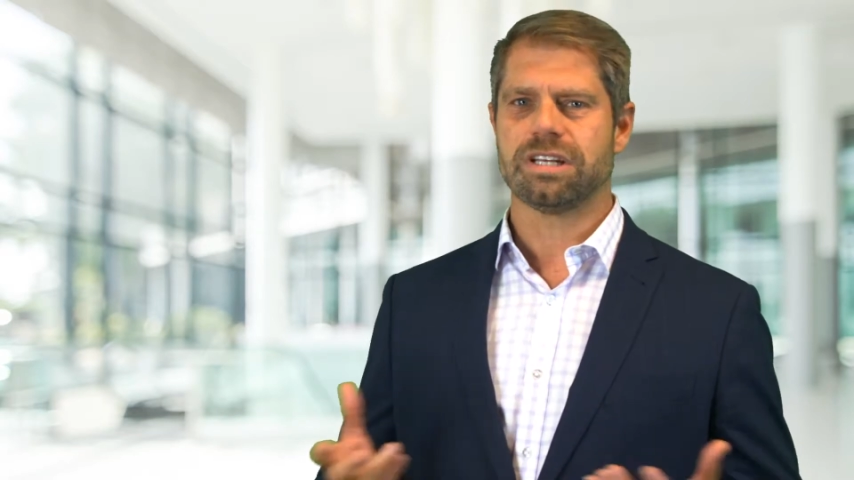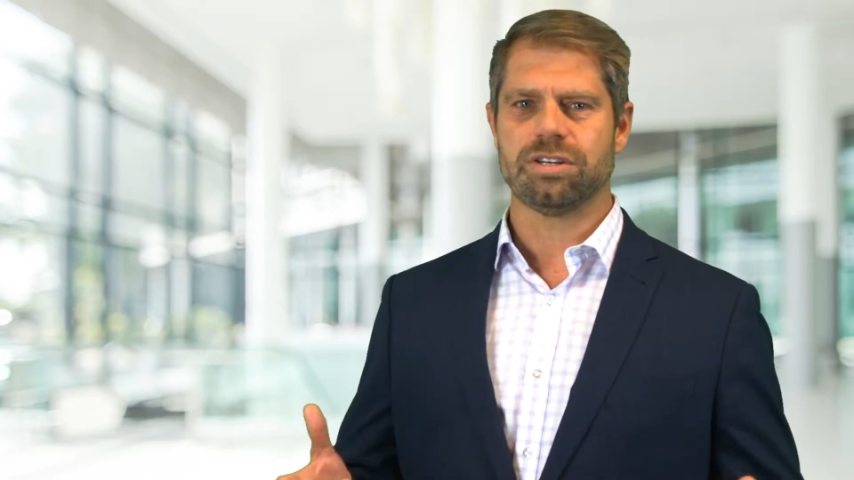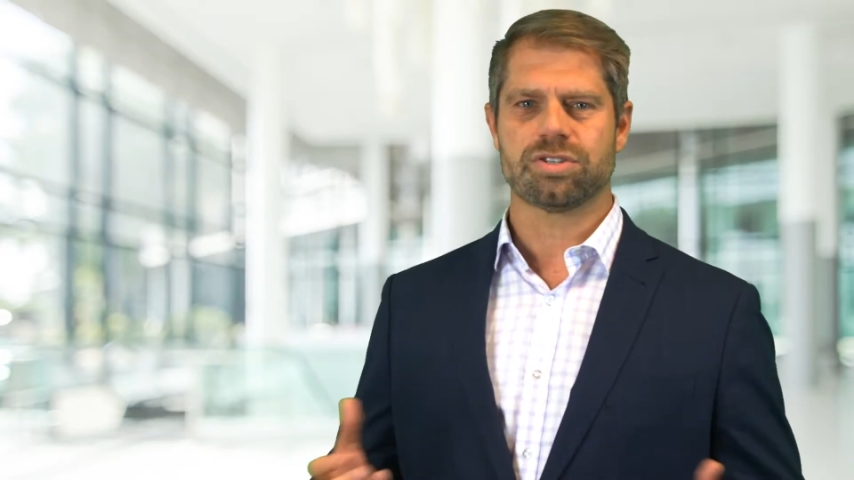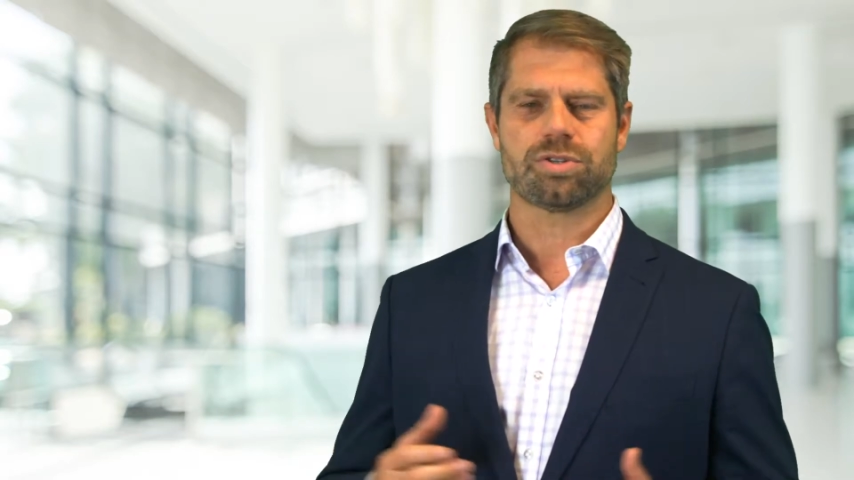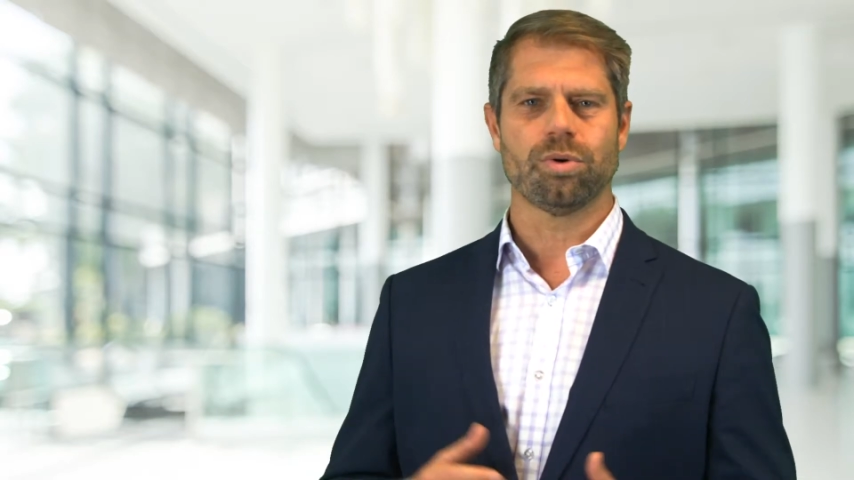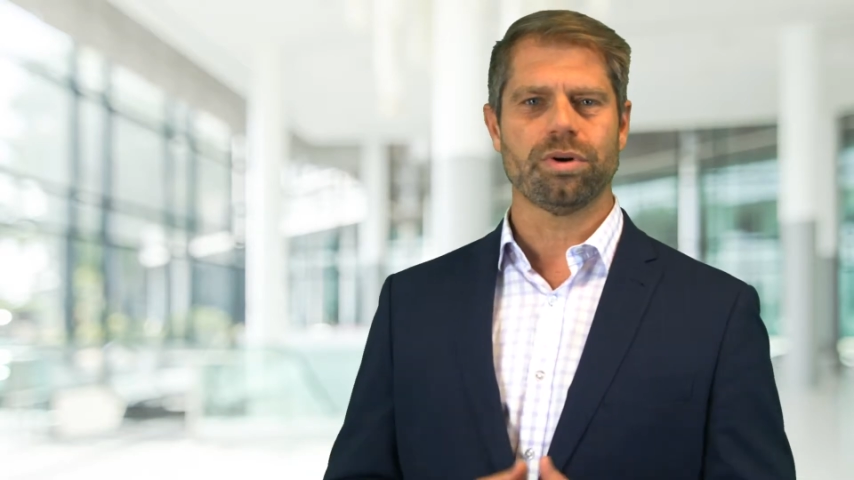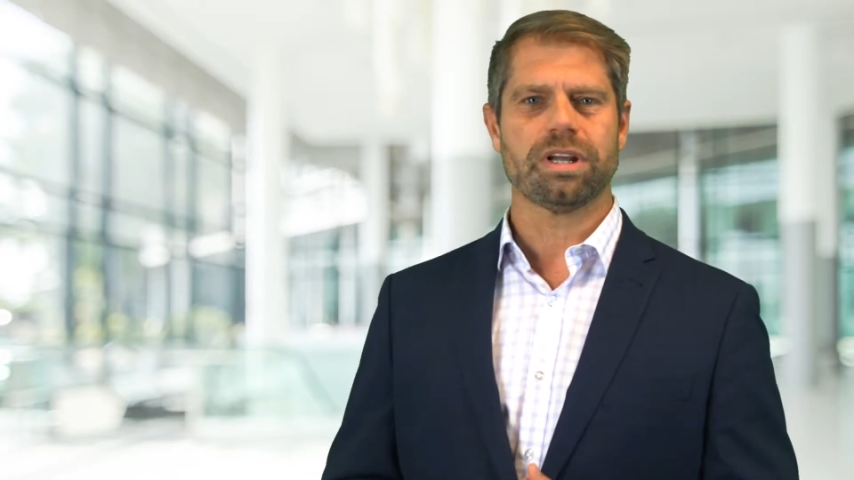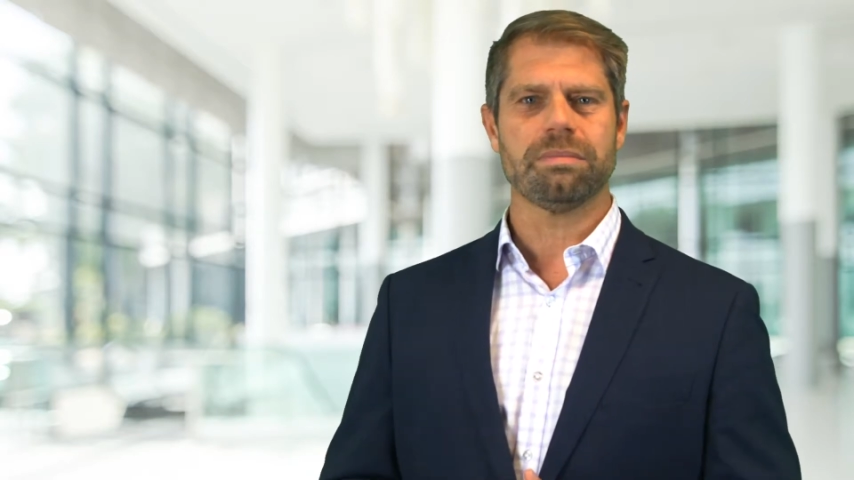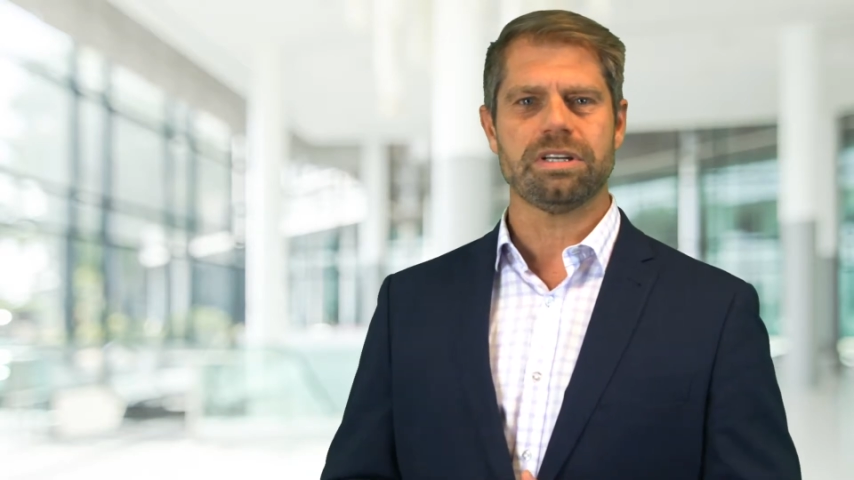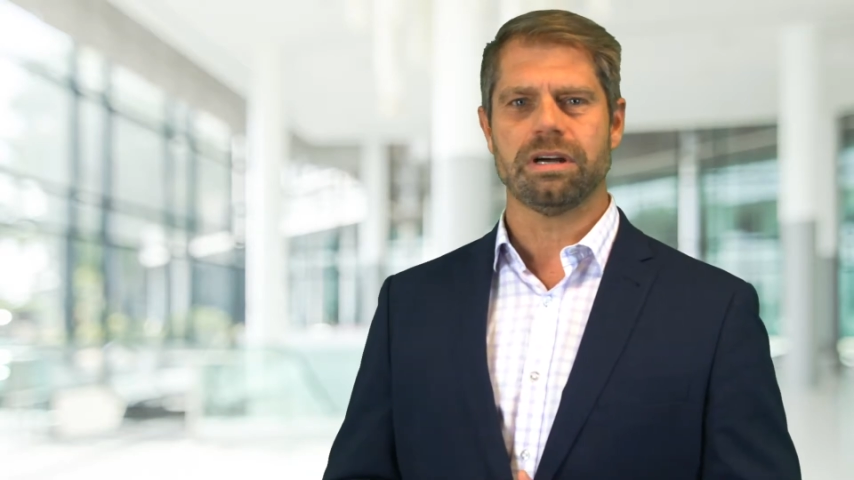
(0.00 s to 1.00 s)
and you're storing
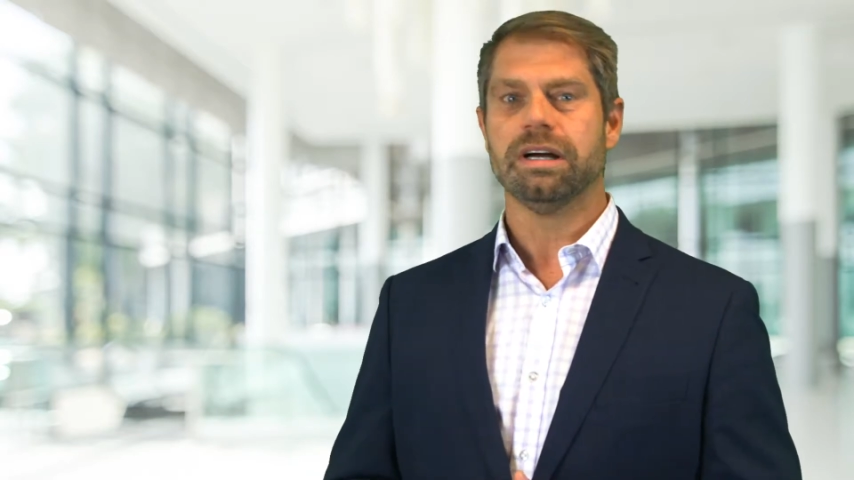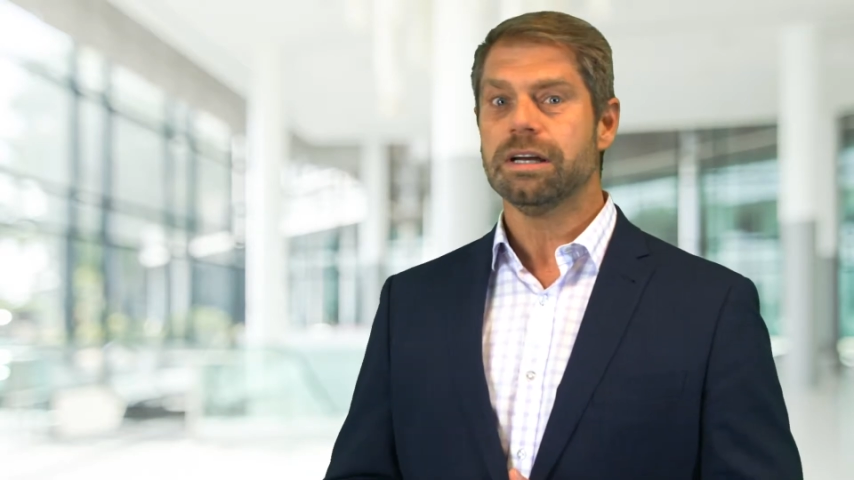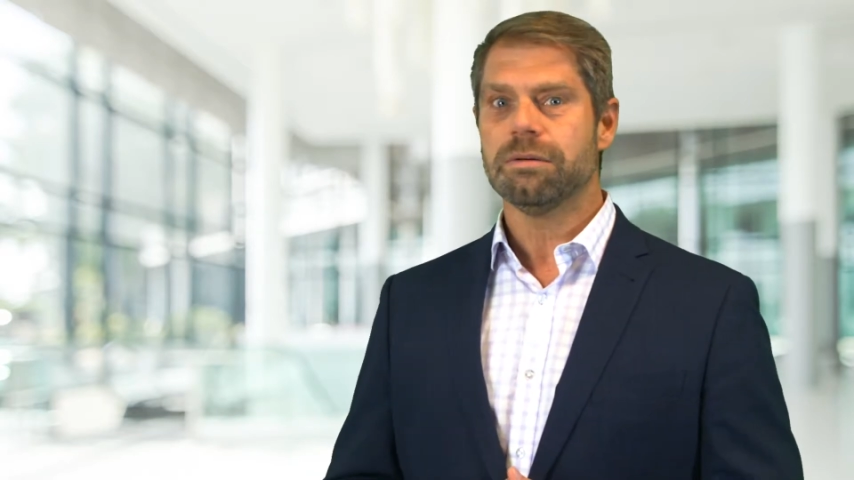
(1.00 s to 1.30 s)
them and you're